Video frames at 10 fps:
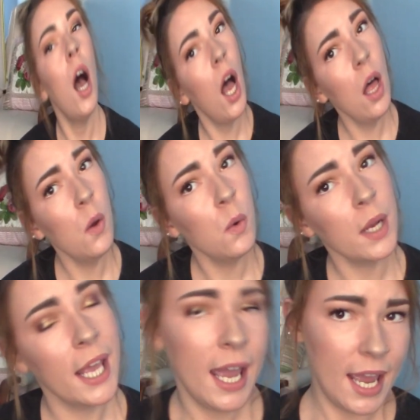now.
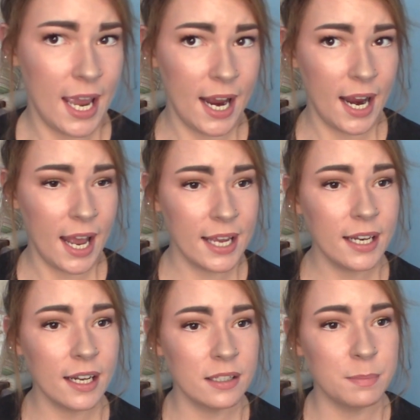Okay,
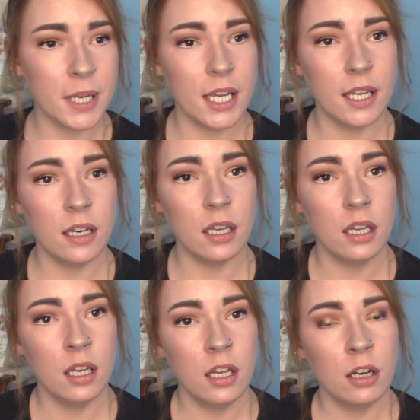it has been
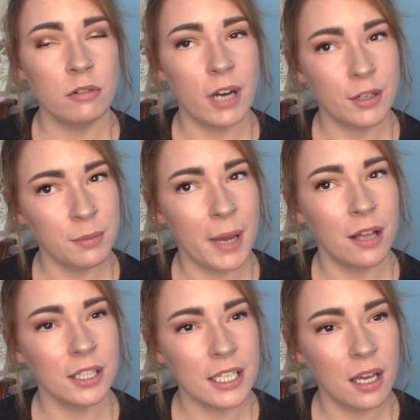
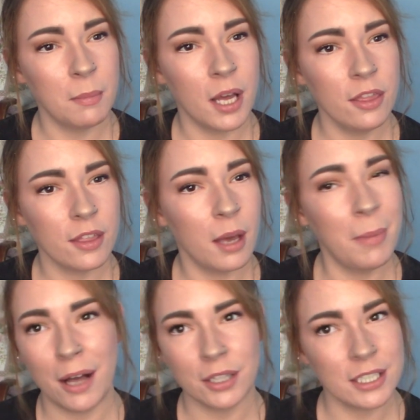roundaboutly a month.
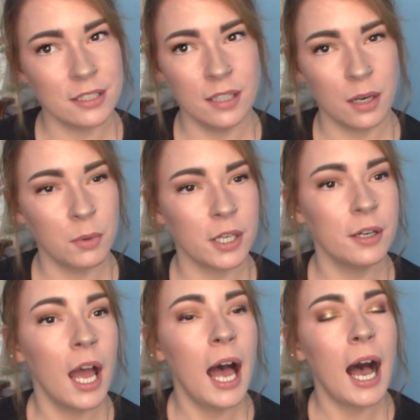Aboutly is not a
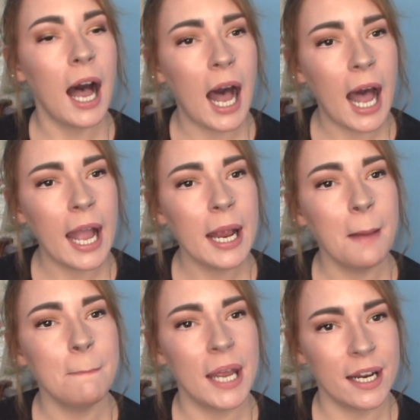word. I
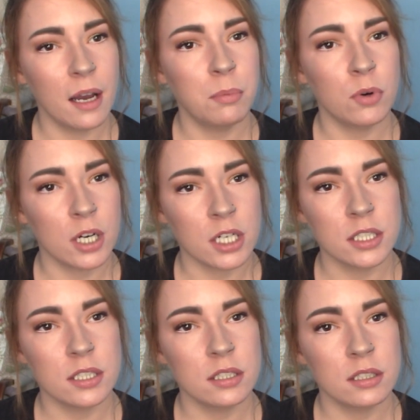make up
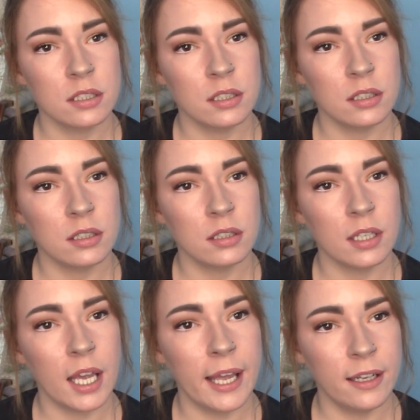words
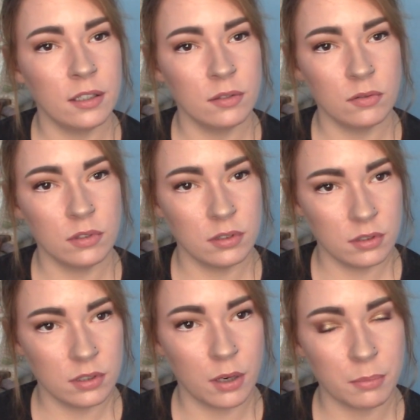and
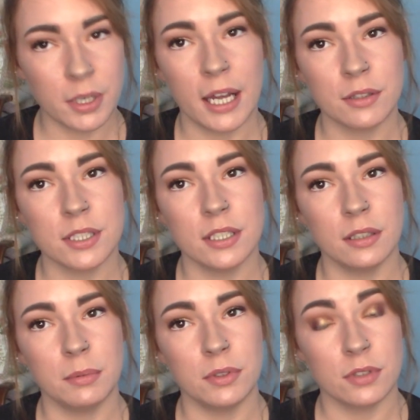don't pronounce
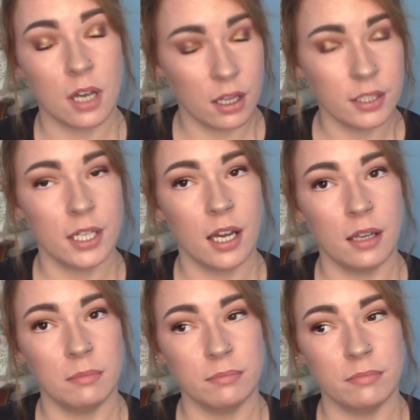syllables all the
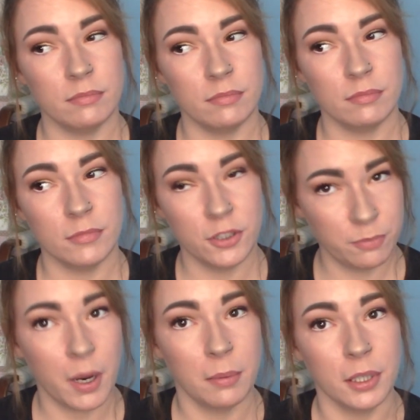time. You've
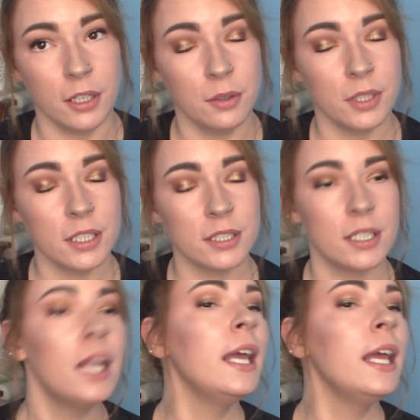probably noticed.